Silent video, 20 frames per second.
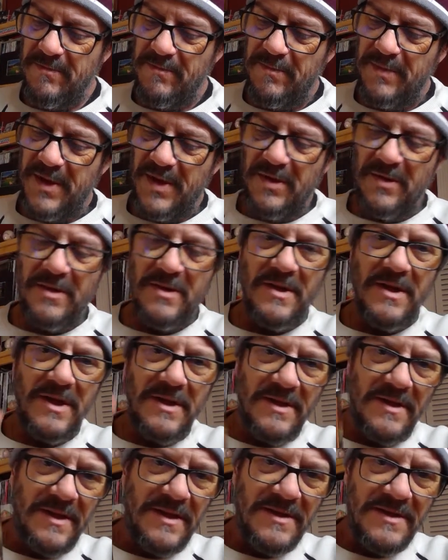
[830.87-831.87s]
Bill
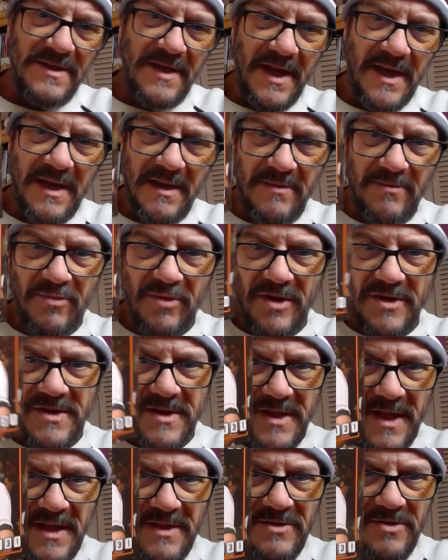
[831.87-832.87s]
Clinton, his second
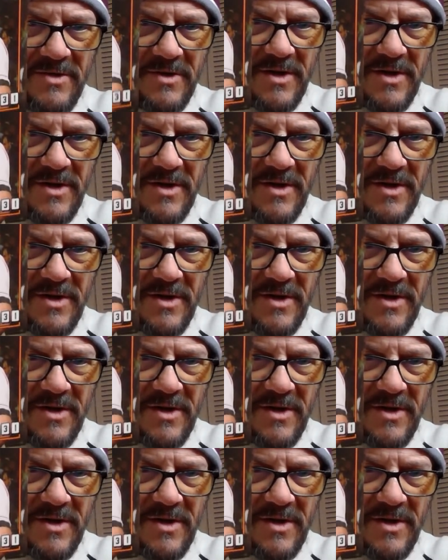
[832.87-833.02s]
presidential